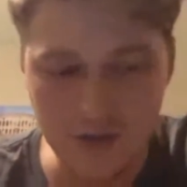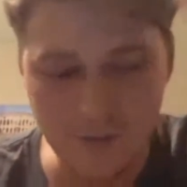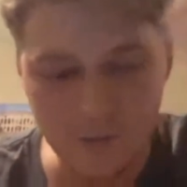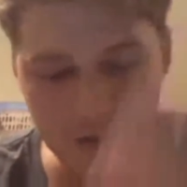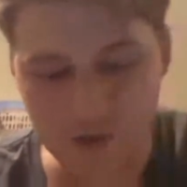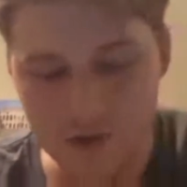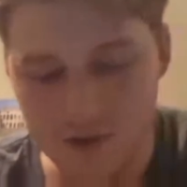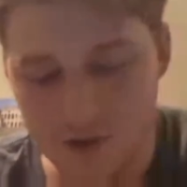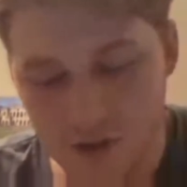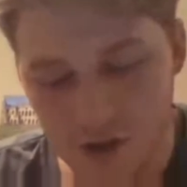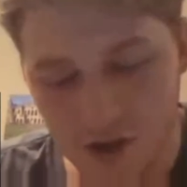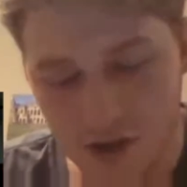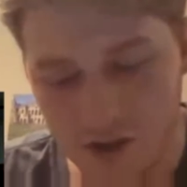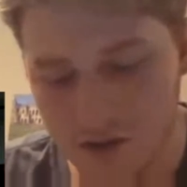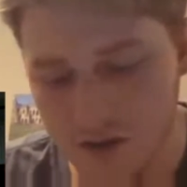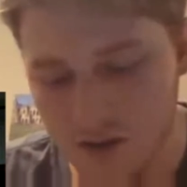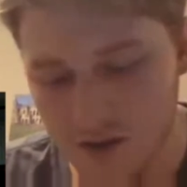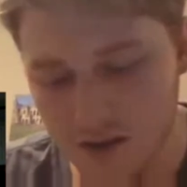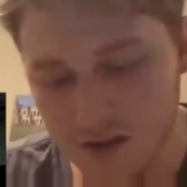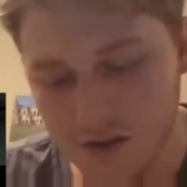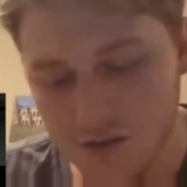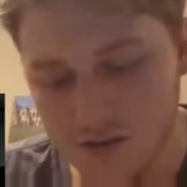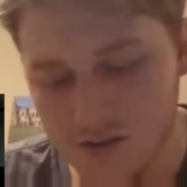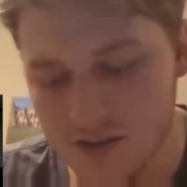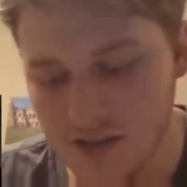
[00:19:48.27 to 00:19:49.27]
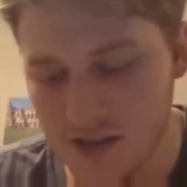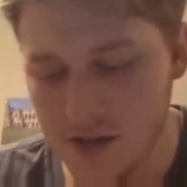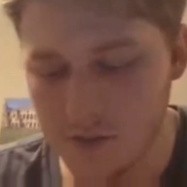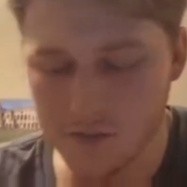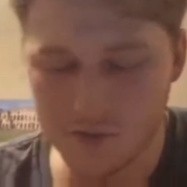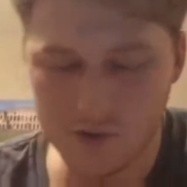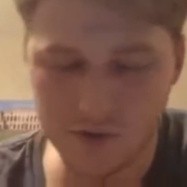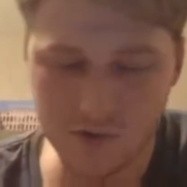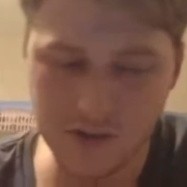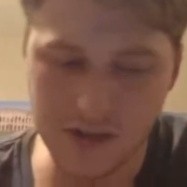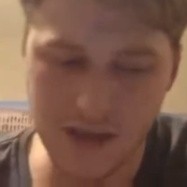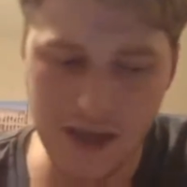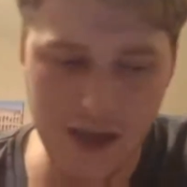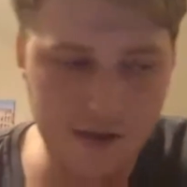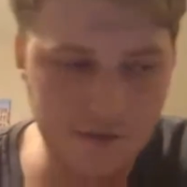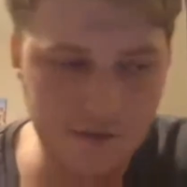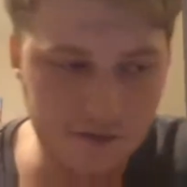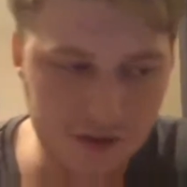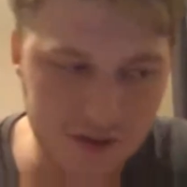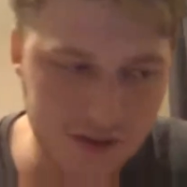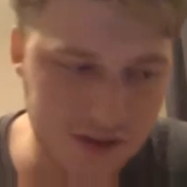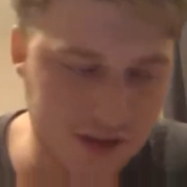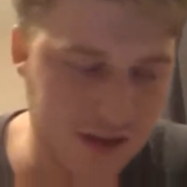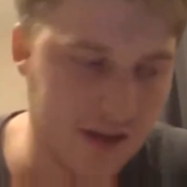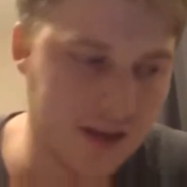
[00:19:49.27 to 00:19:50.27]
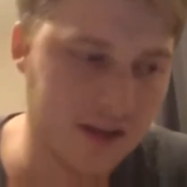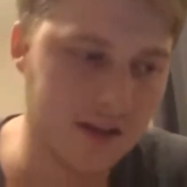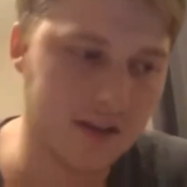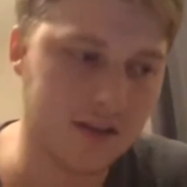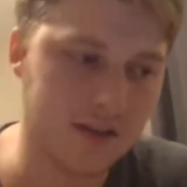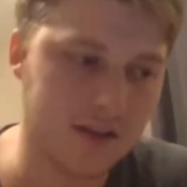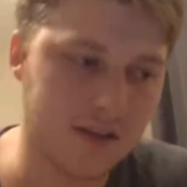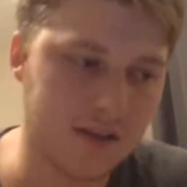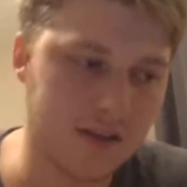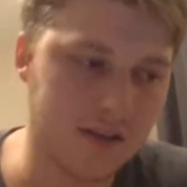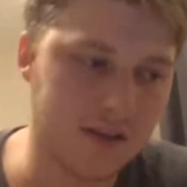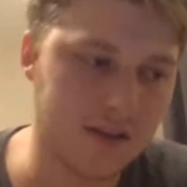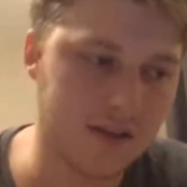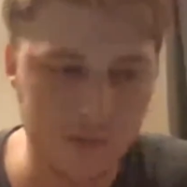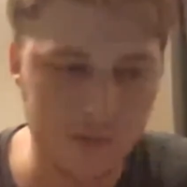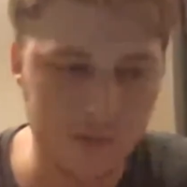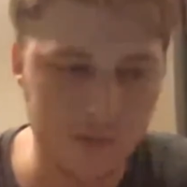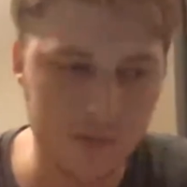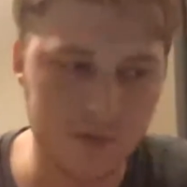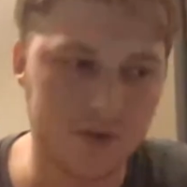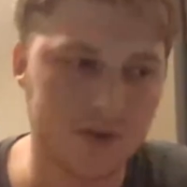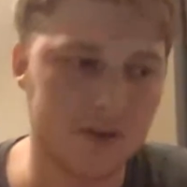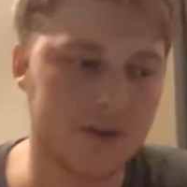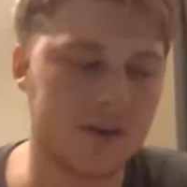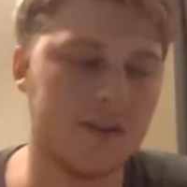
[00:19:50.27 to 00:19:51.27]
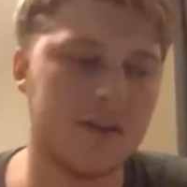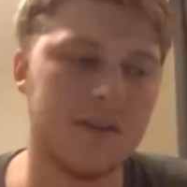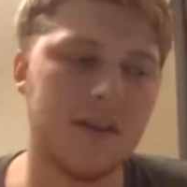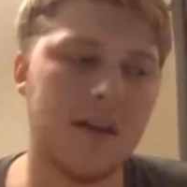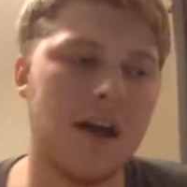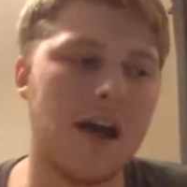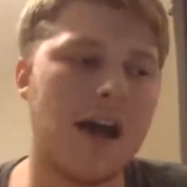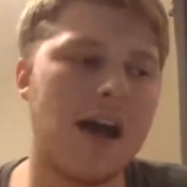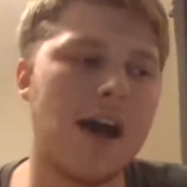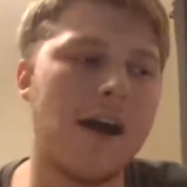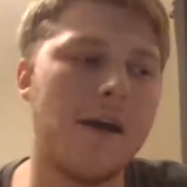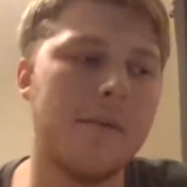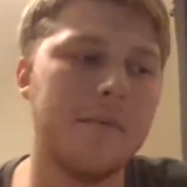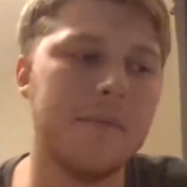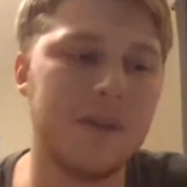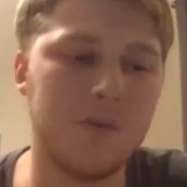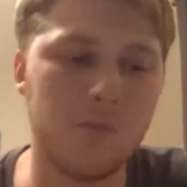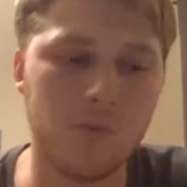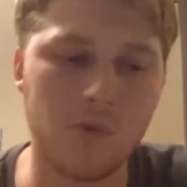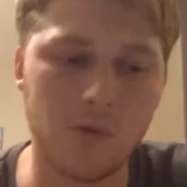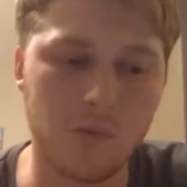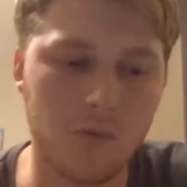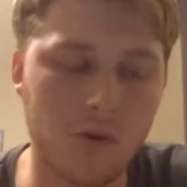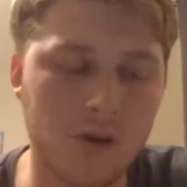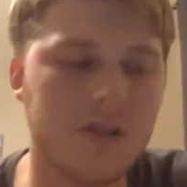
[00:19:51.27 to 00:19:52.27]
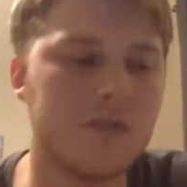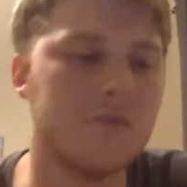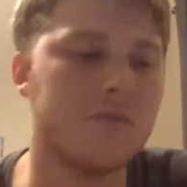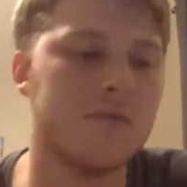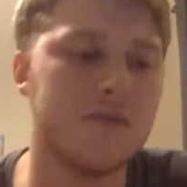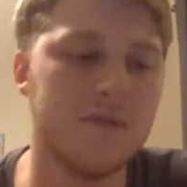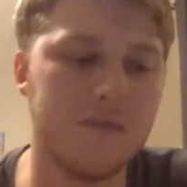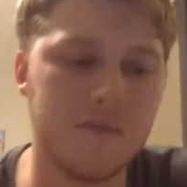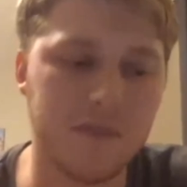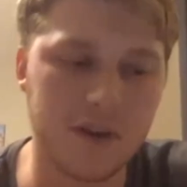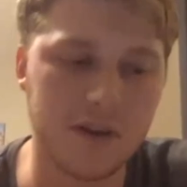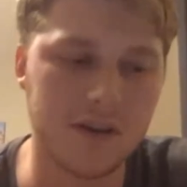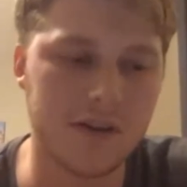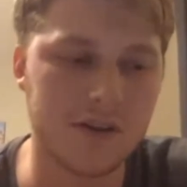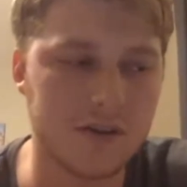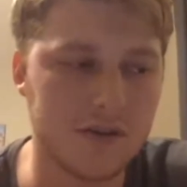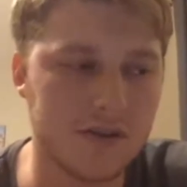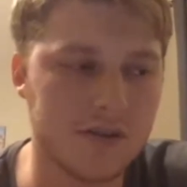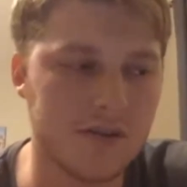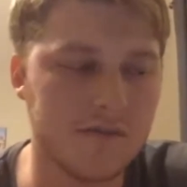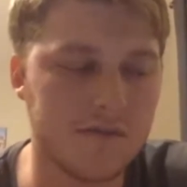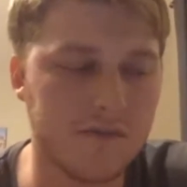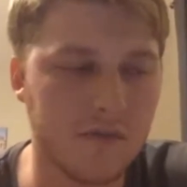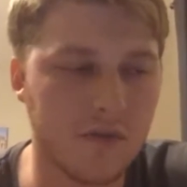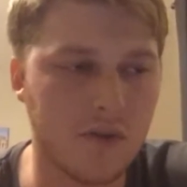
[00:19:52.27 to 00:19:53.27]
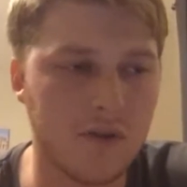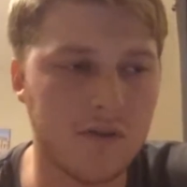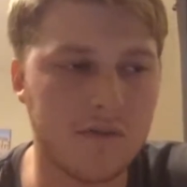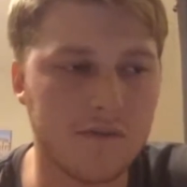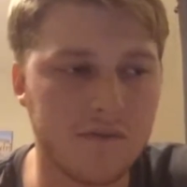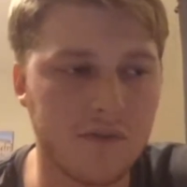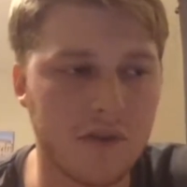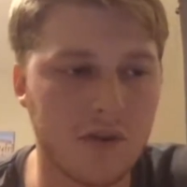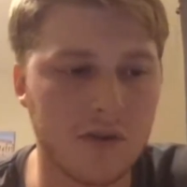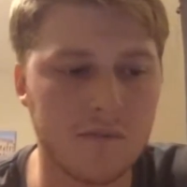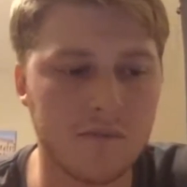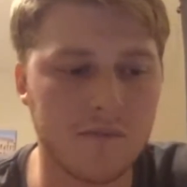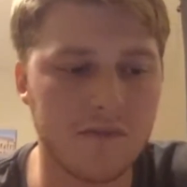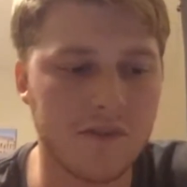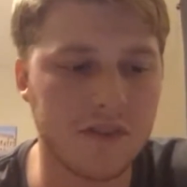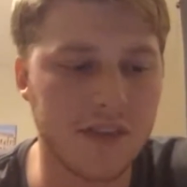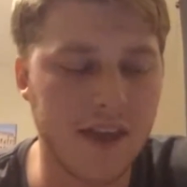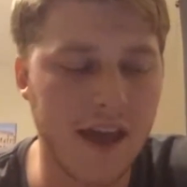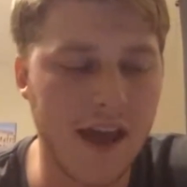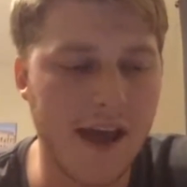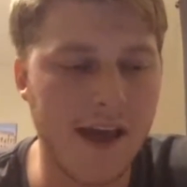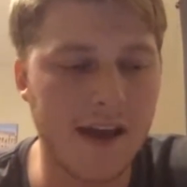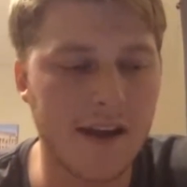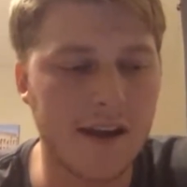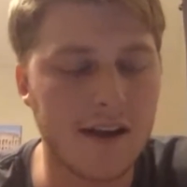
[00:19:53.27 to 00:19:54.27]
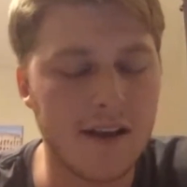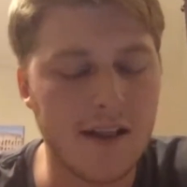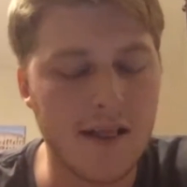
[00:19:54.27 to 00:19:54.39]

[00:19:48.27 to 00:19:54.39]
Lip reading: So we're on the legal side, we're doing everything by the book, and we're working with a very good firm for that.